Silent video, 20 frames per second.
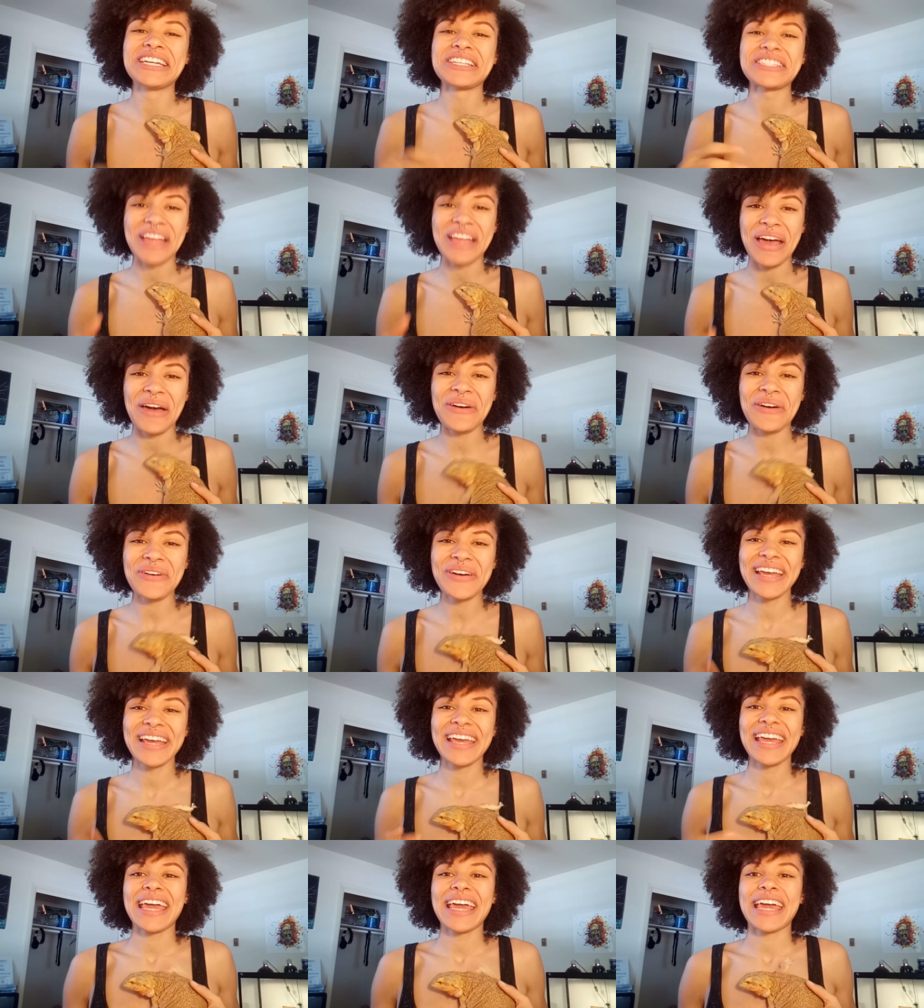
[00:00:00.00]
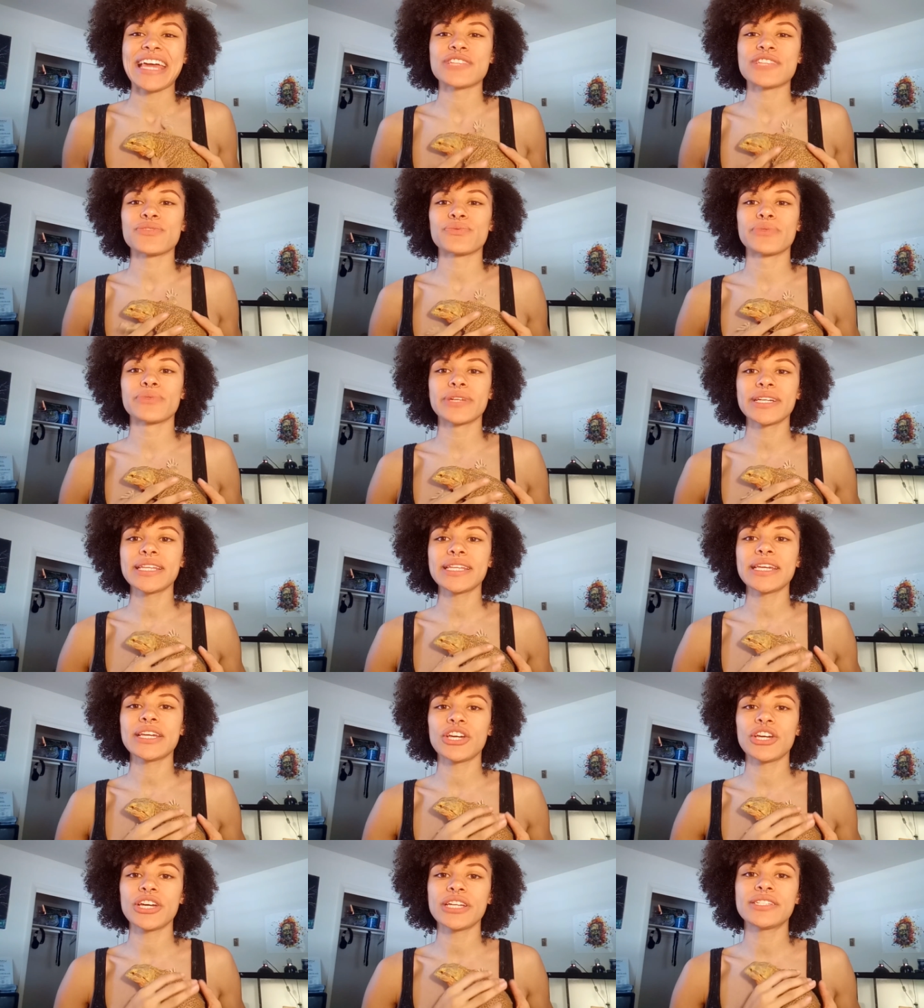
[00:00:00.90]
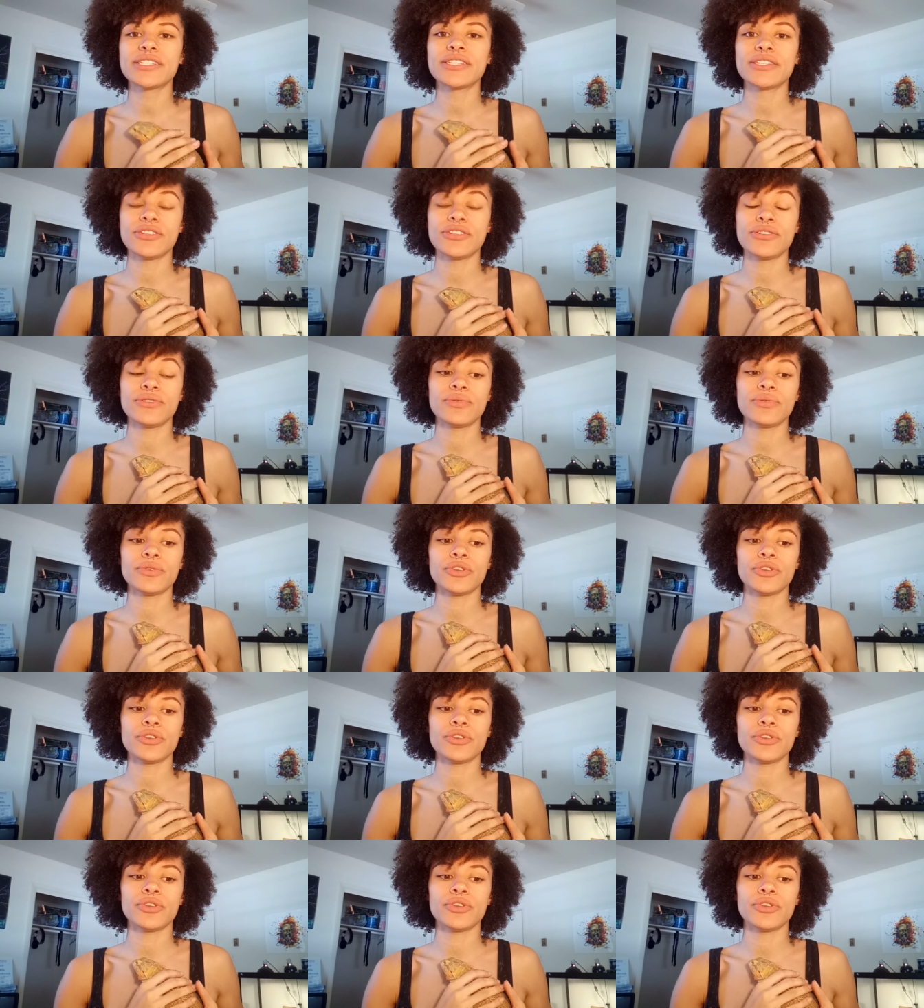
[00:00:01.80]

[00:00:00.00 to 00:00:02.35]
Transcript: so it's really good to do